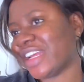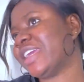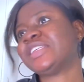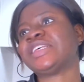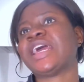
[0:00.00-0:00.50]
I
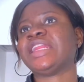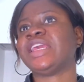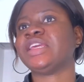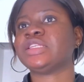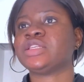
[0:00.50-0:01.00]

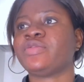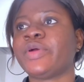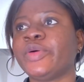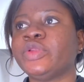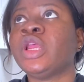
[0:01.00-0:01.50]
think it's
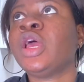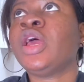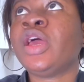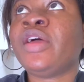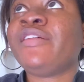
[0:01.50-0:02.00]
around
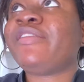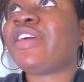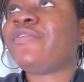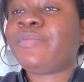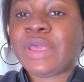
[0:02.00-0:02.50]

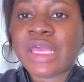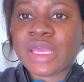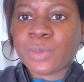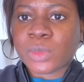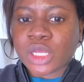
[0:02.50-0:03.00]
5
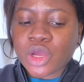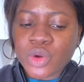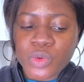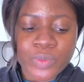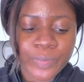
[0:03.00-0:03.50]
p.m. now.